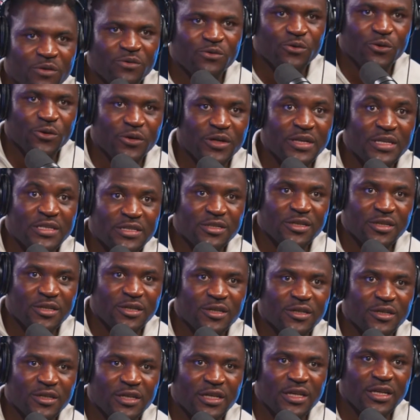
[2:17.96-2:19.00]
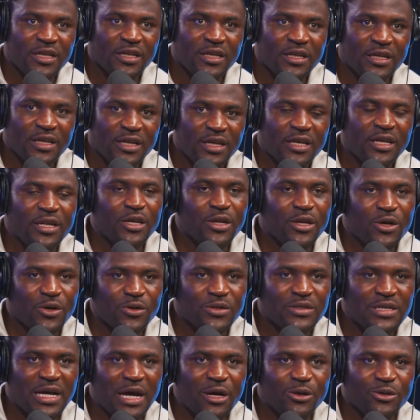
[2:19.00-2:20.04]
Fury is good. He
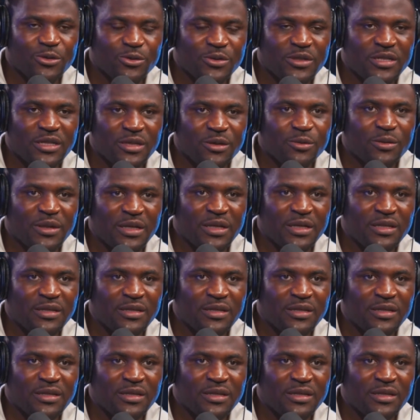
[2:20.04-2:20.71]
knows how to deal with